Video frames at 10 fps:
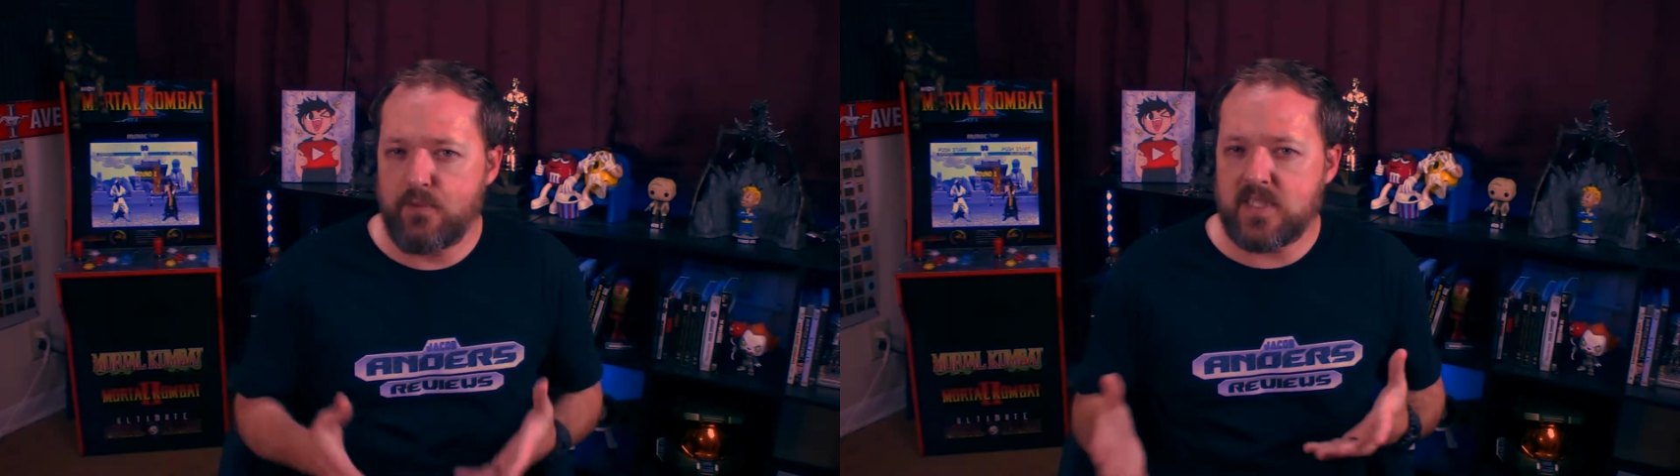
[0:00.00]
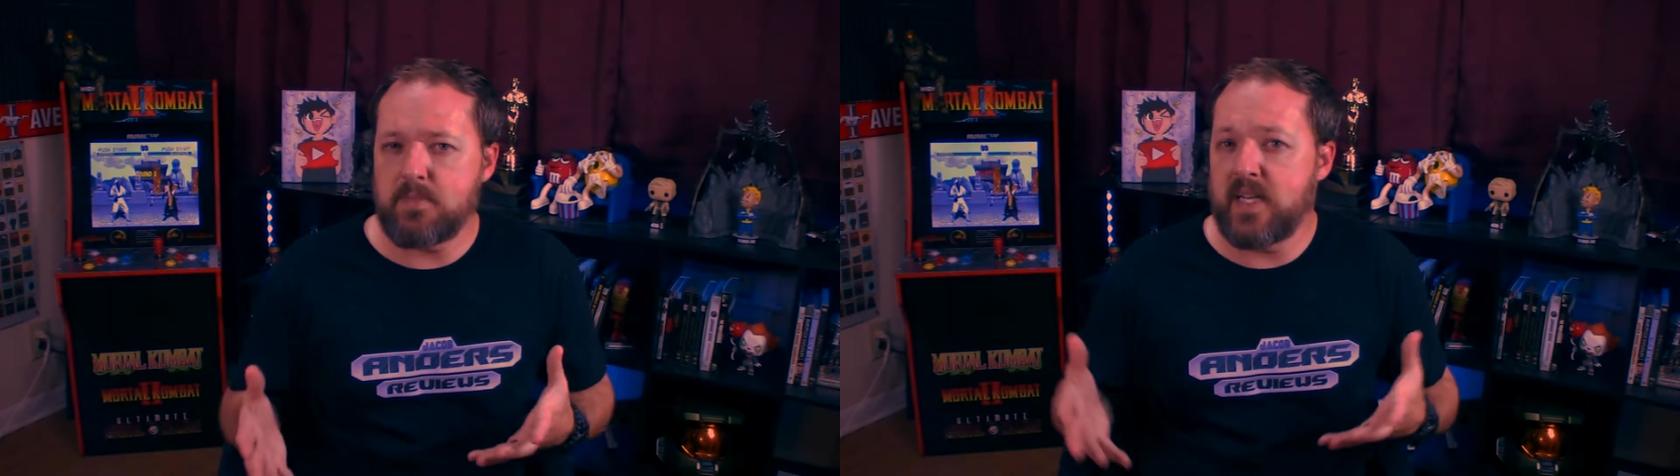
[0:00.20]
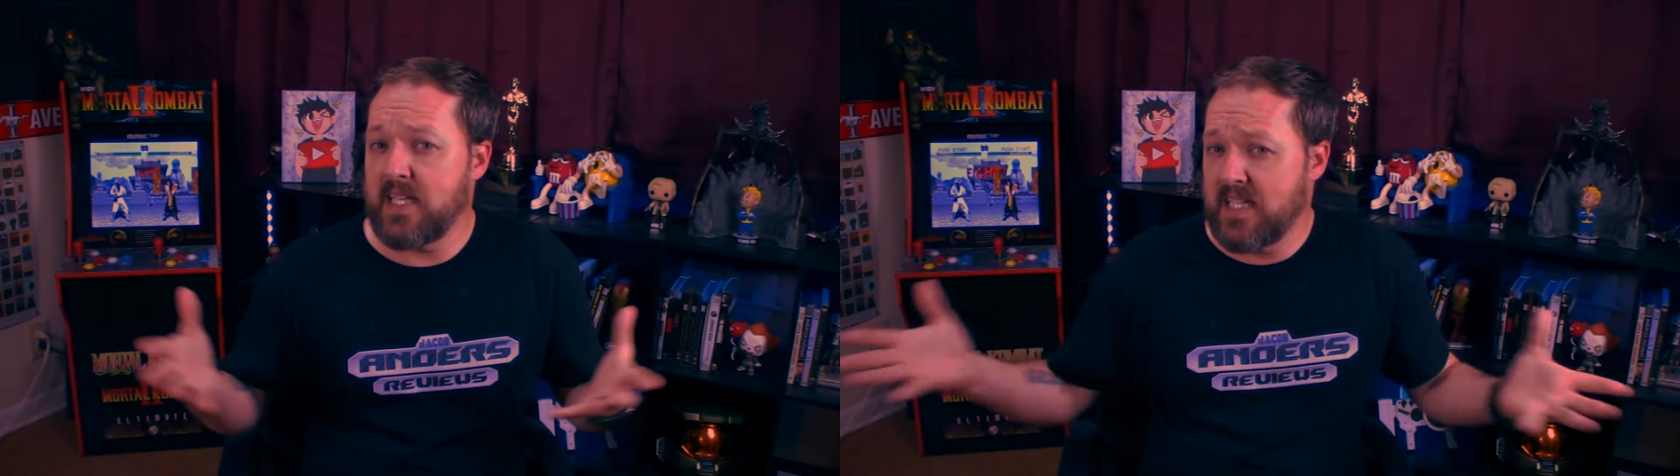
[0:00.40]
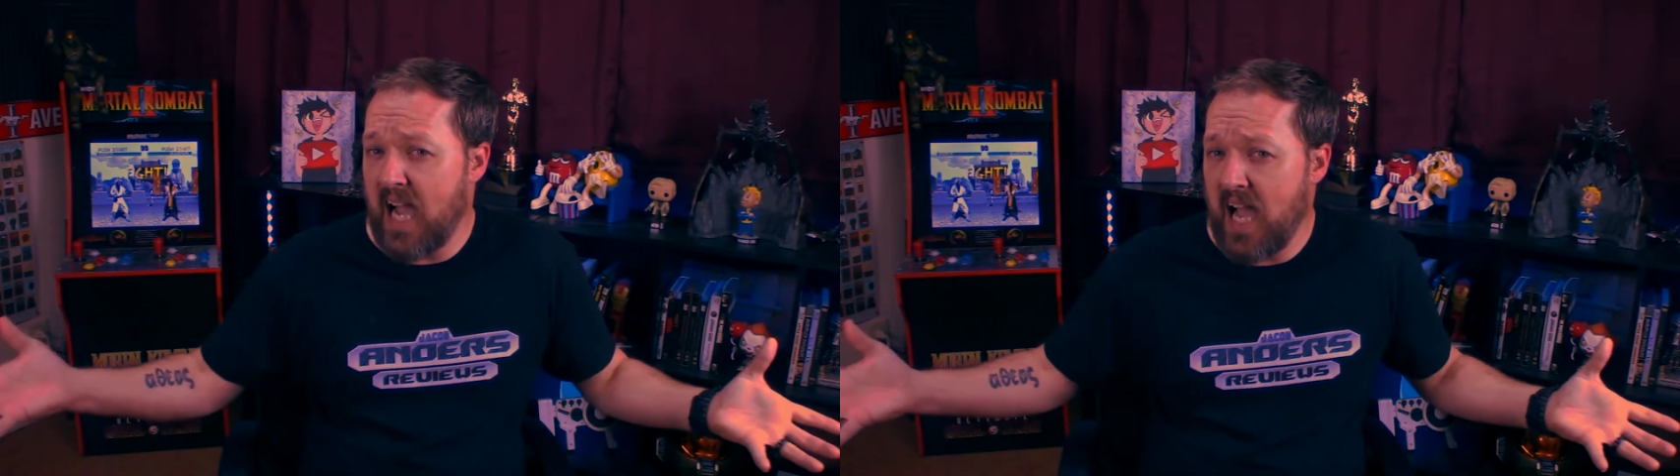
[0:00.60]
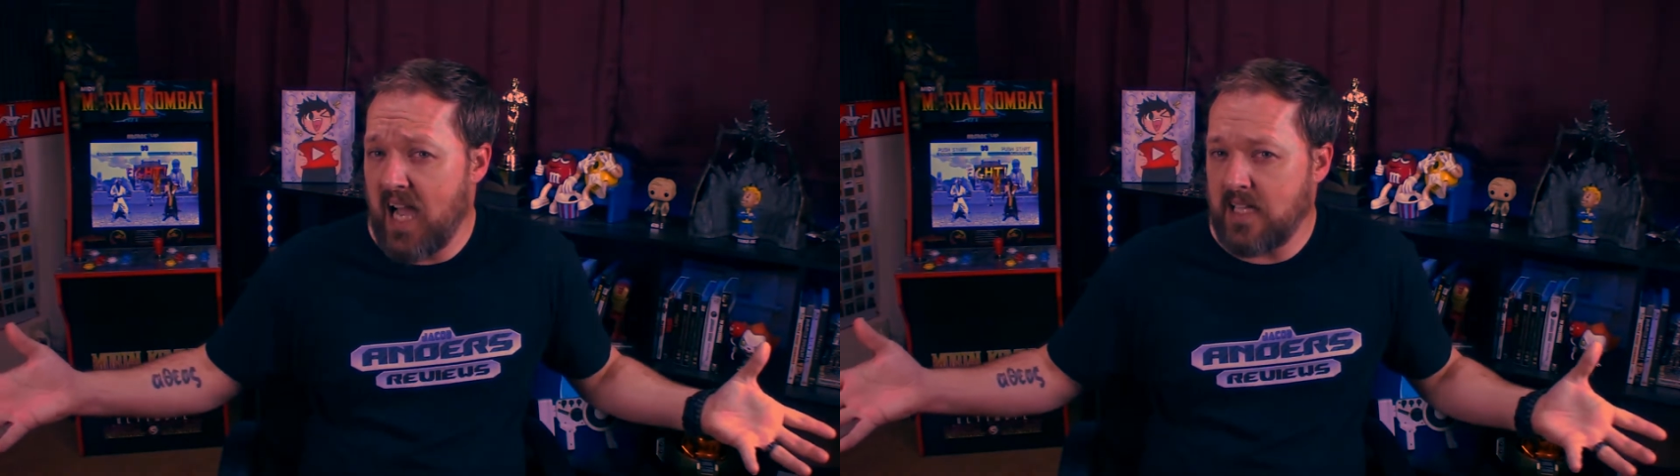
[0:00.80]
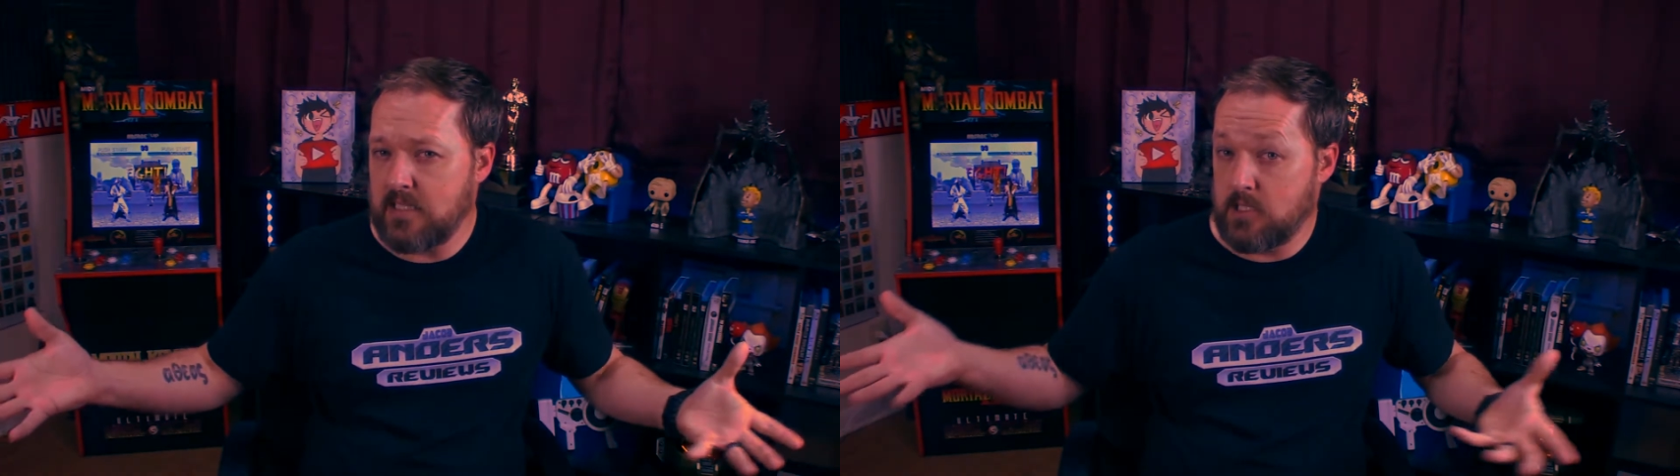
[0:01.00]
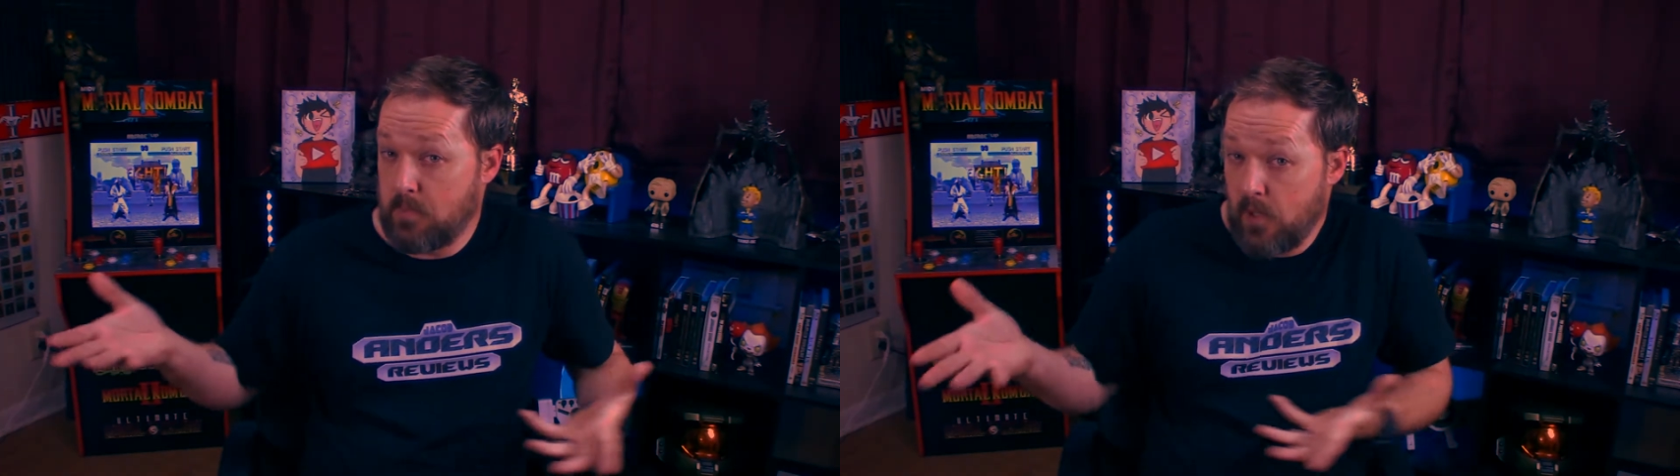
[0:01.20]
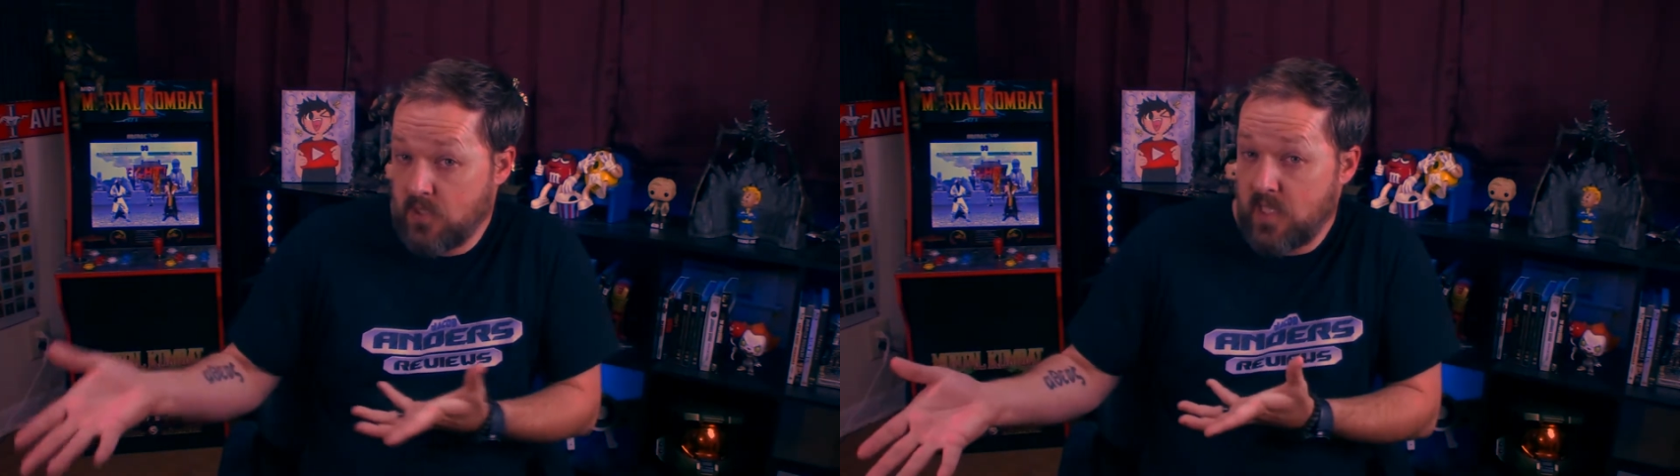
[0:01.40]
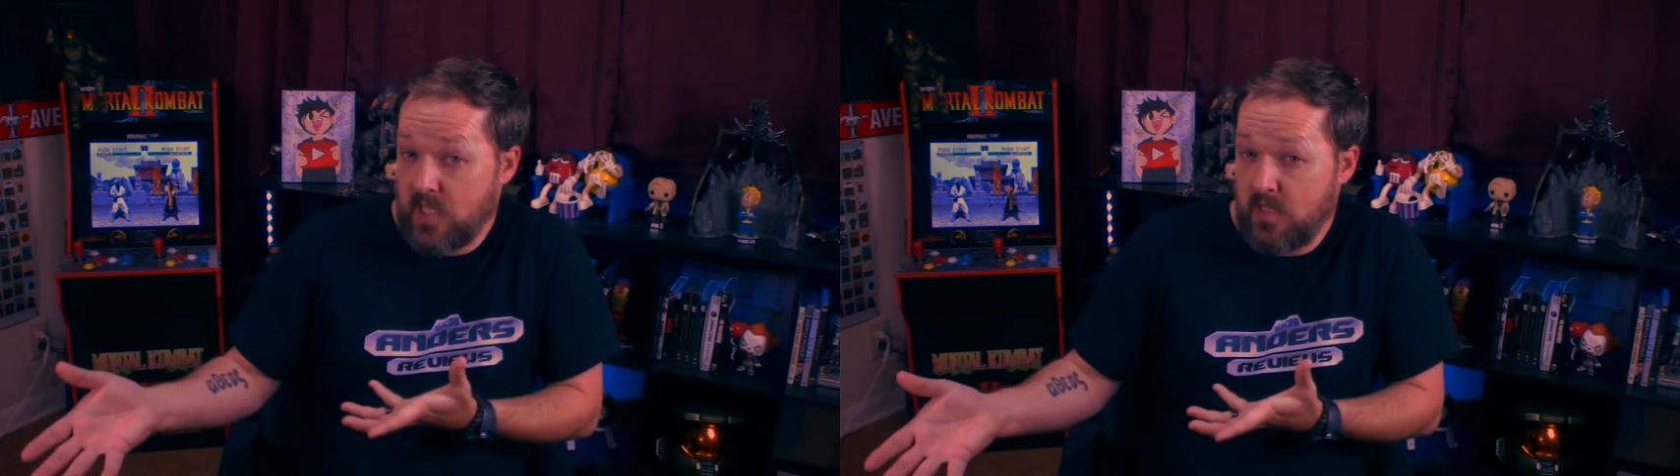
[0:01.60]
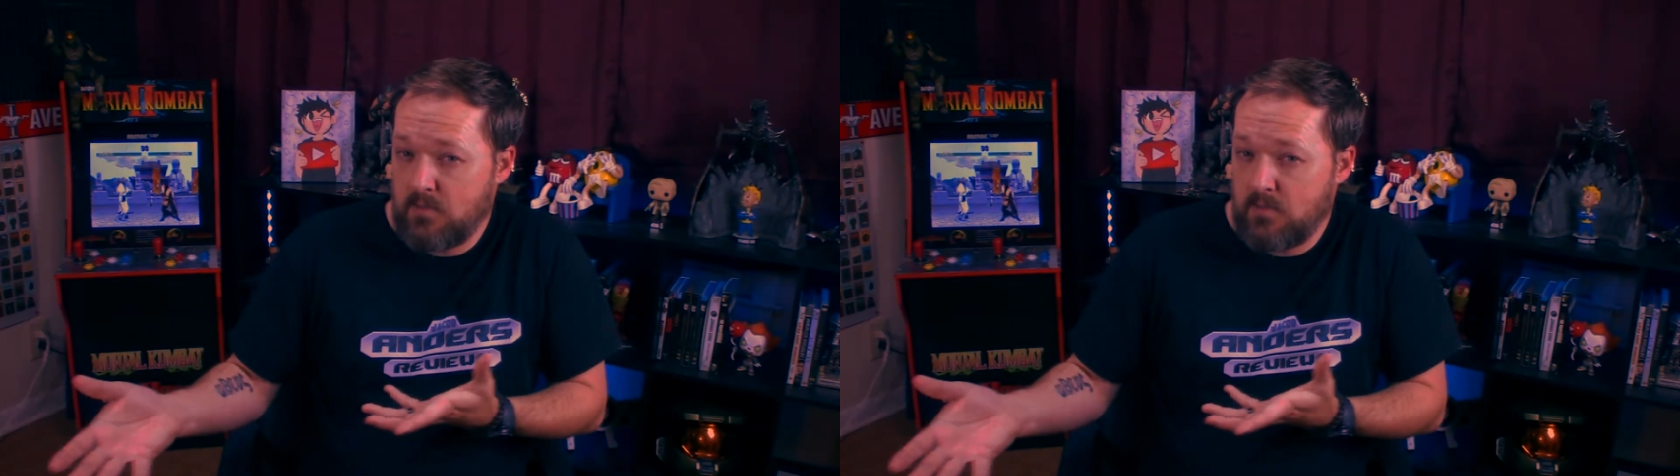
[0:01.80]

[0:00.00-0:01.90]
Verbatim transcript: Fritz meeting God, supposedly,